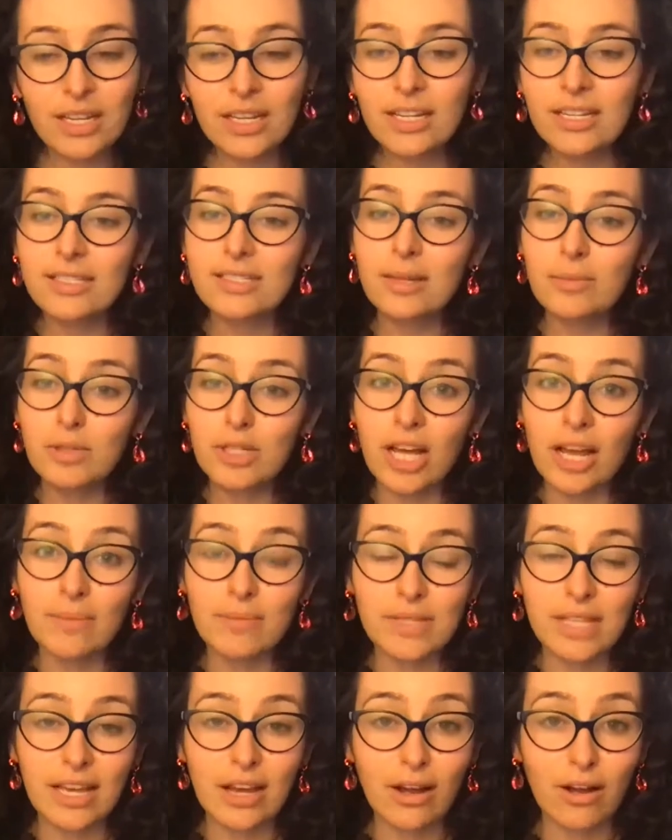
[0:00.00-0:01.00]
Sometimes
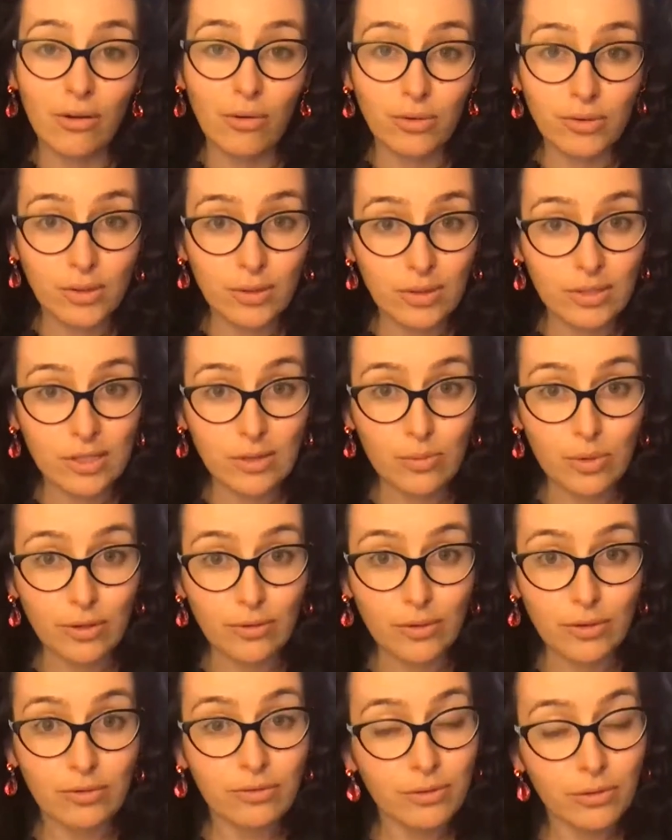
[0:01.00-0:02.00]
they are also a symbol of
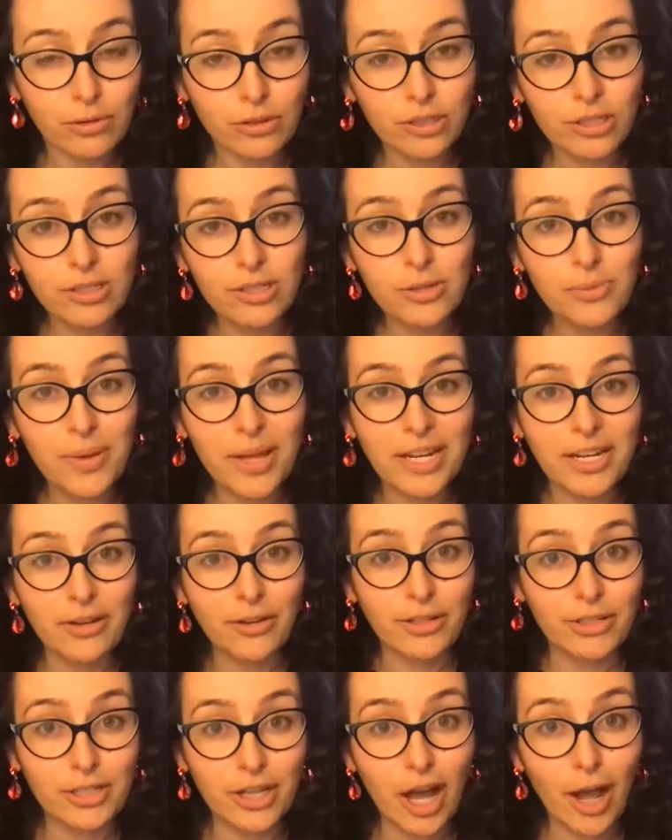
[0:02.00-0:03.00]
good fortune, depending on
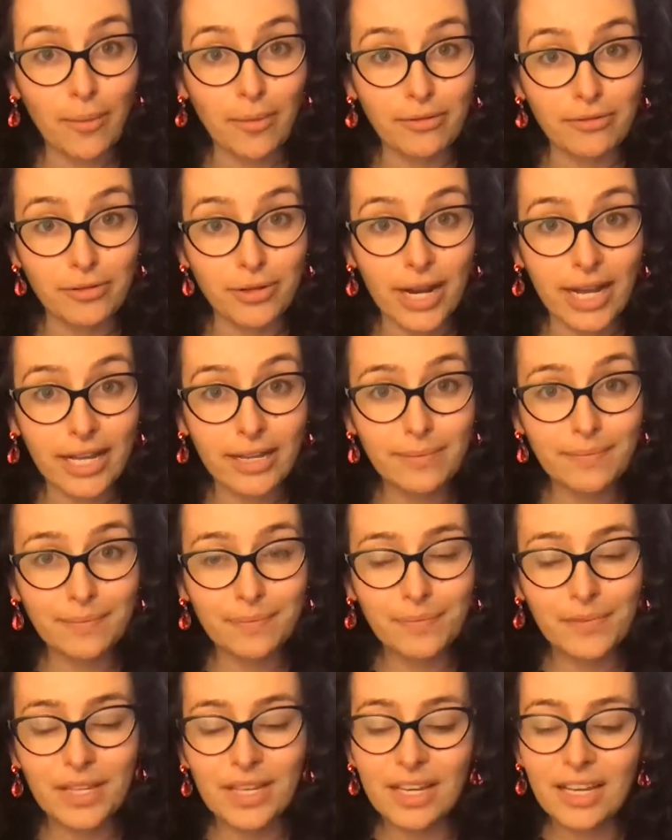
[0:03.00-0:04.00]
the type of dragon,
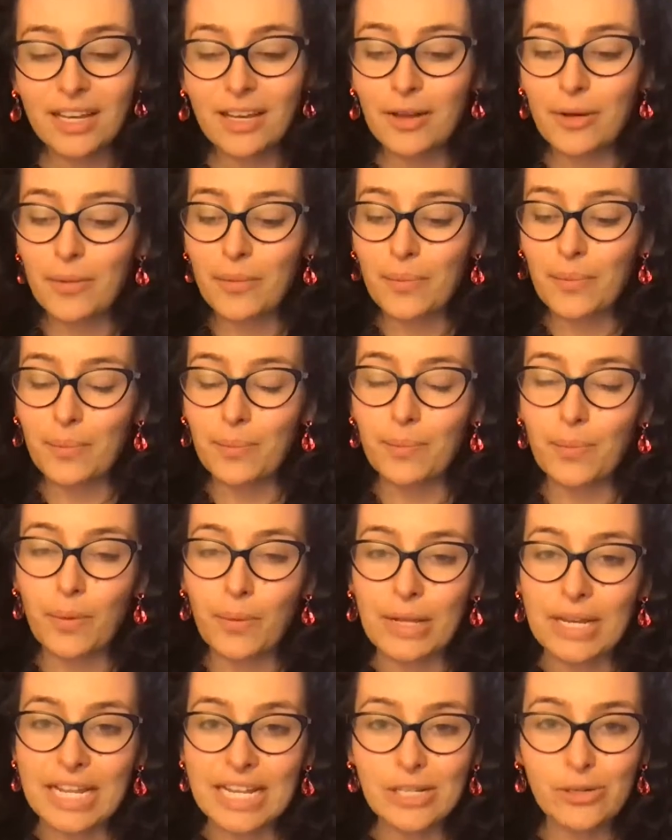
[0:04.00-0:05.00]
but
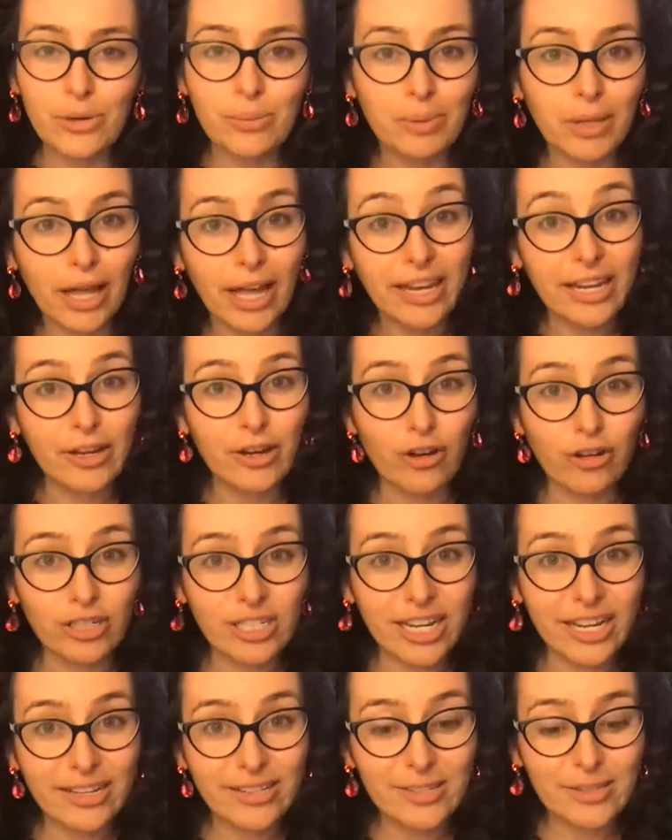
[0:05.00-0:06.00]
we need to apply it in
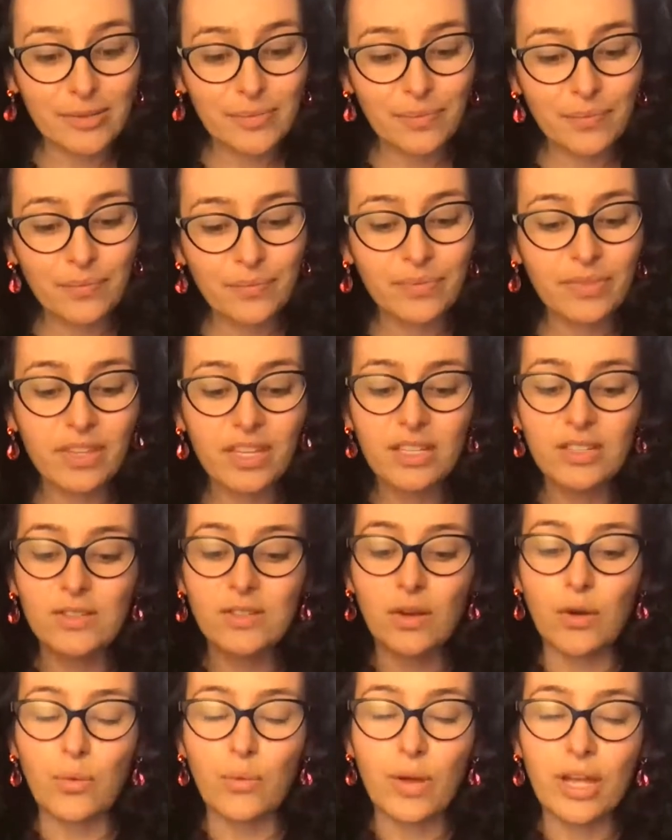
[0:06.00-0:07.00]
context.
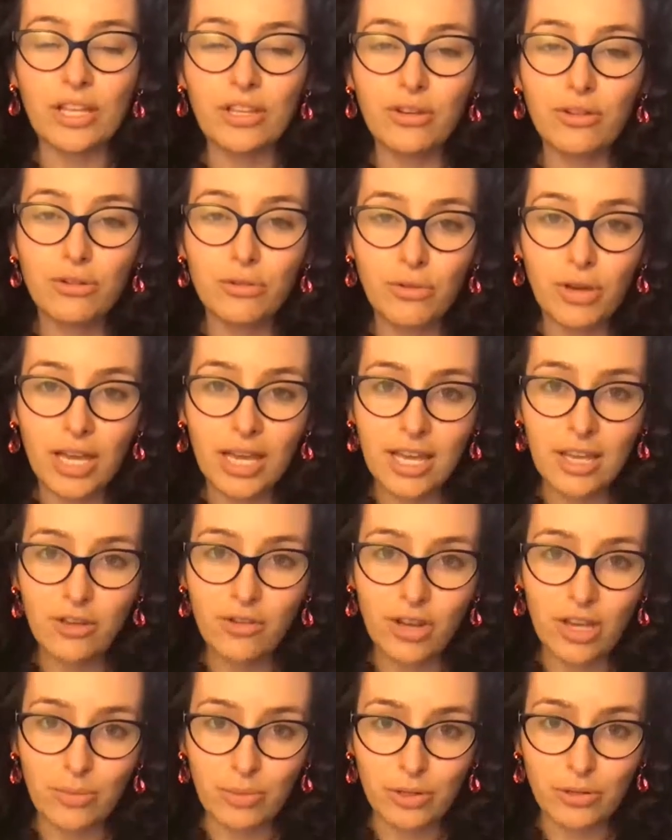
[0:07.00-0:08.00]
So when you're looking at your
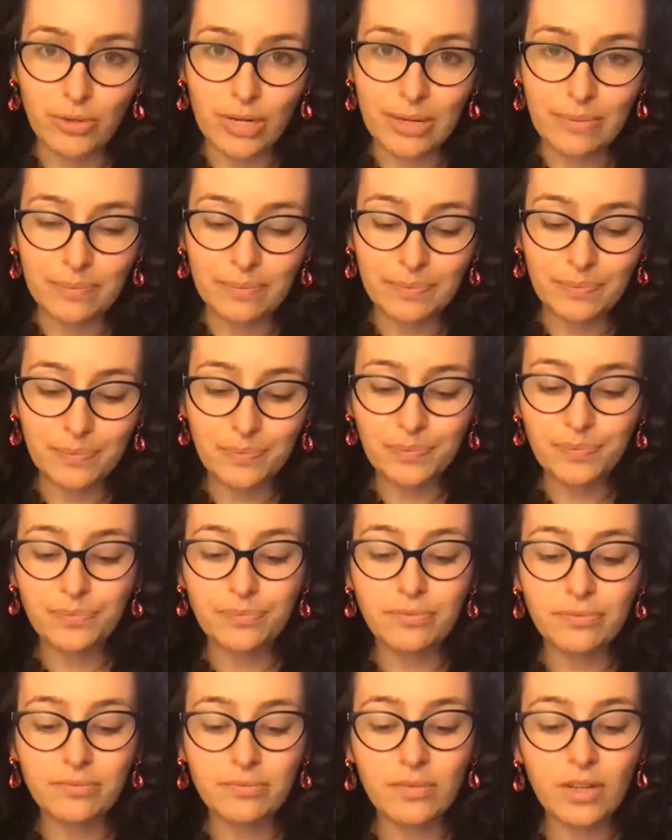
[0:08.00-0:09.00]
imagery,
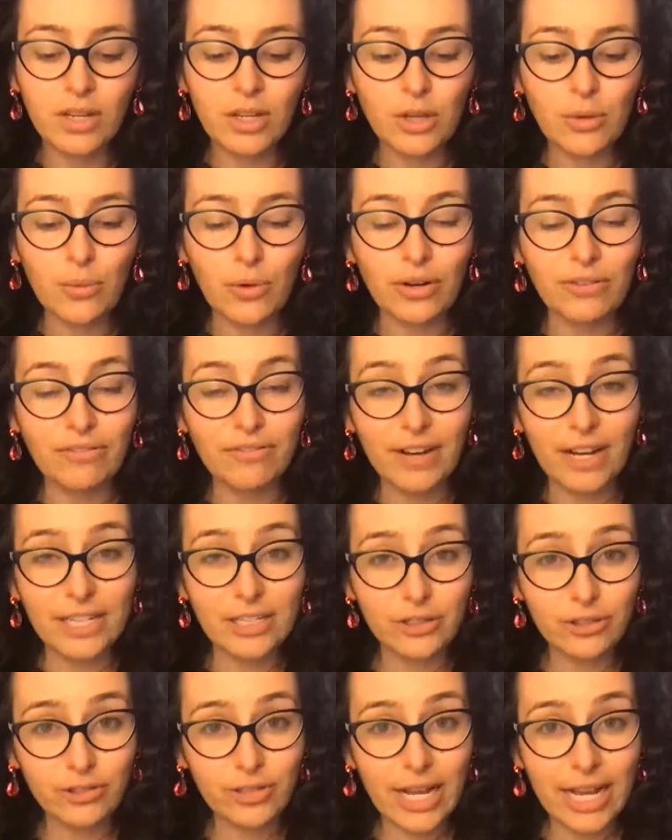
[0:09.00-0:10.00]
you want to find
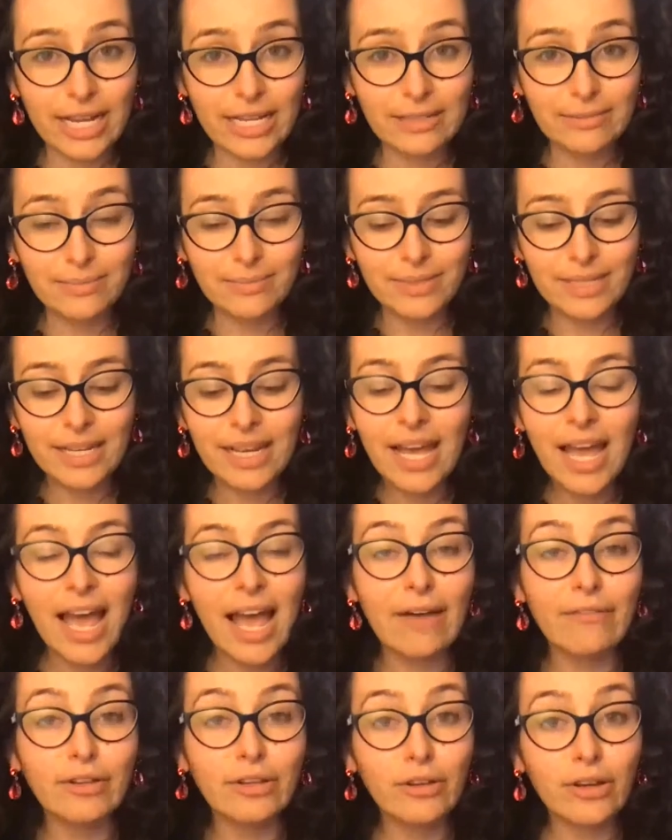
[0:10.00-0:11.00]
your dragon,
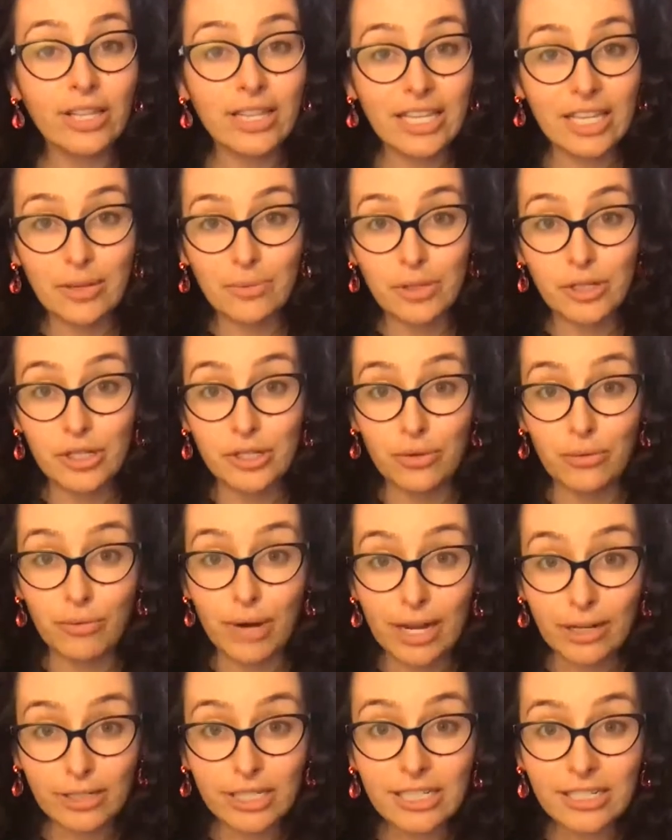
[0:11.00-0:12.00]
have a look at the images
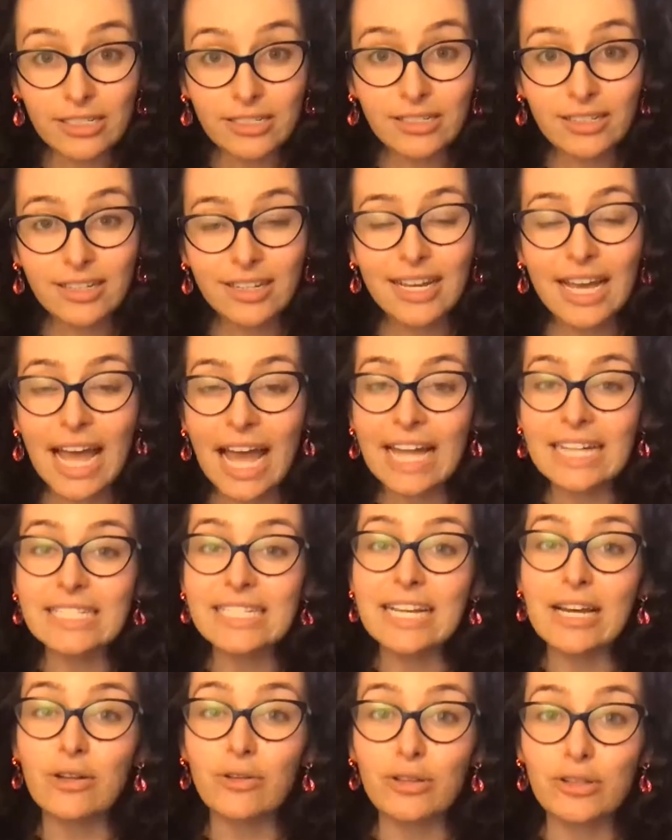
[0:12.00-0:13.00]
around it, and
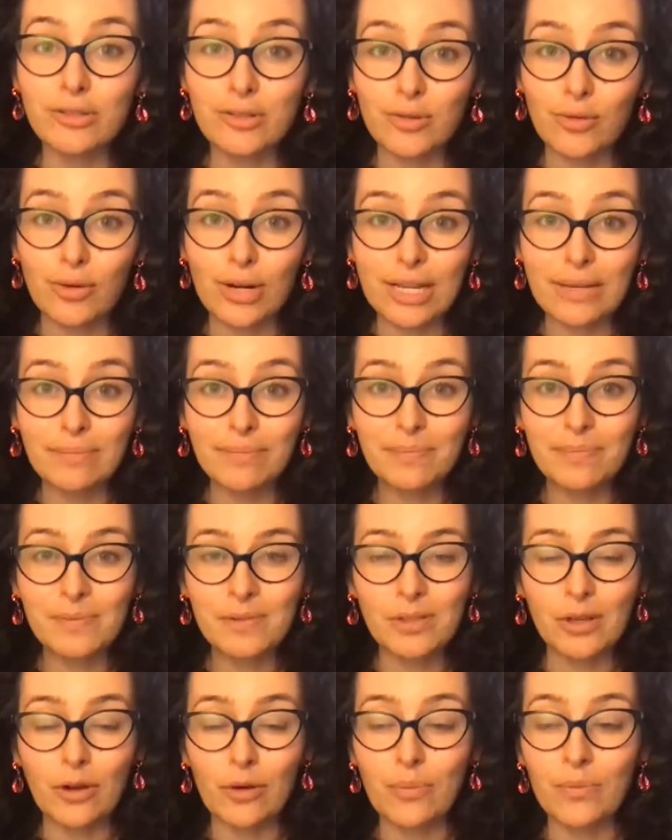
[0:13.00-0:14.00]
tell the story.
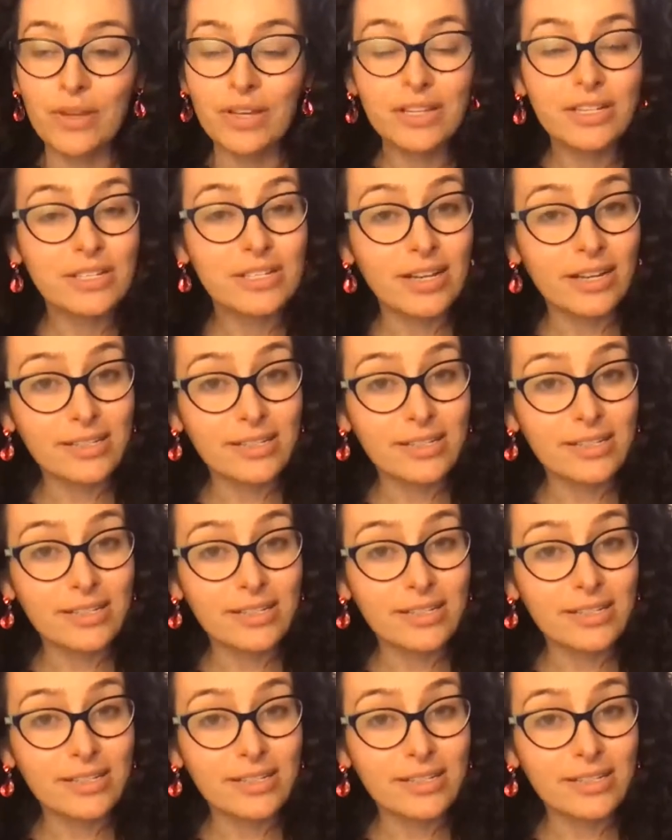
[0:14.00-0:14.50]
So does